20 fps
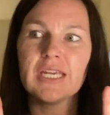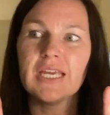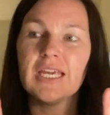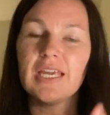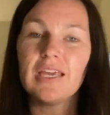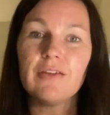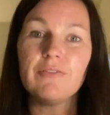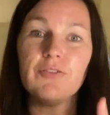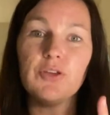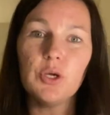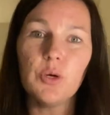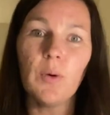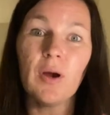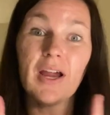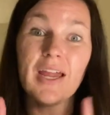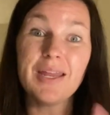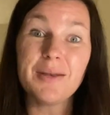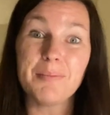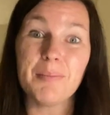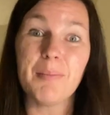If you are
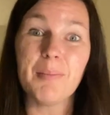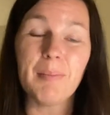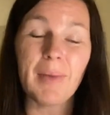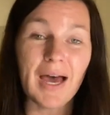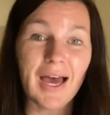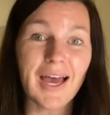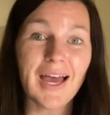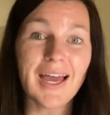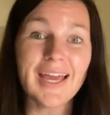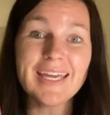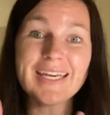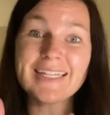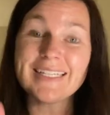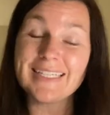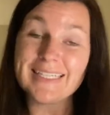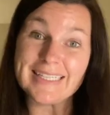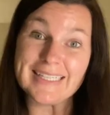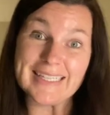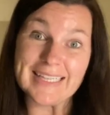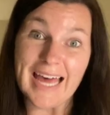in my
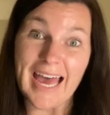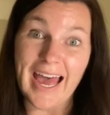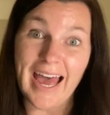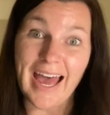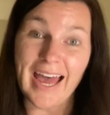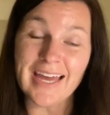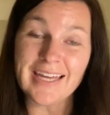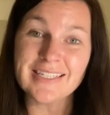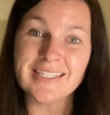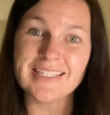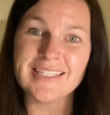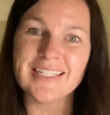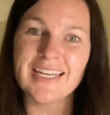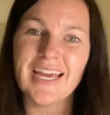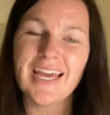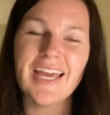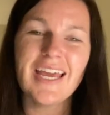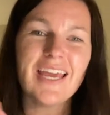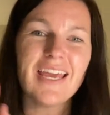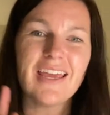class,
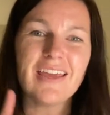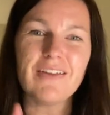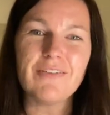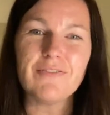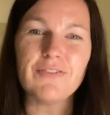if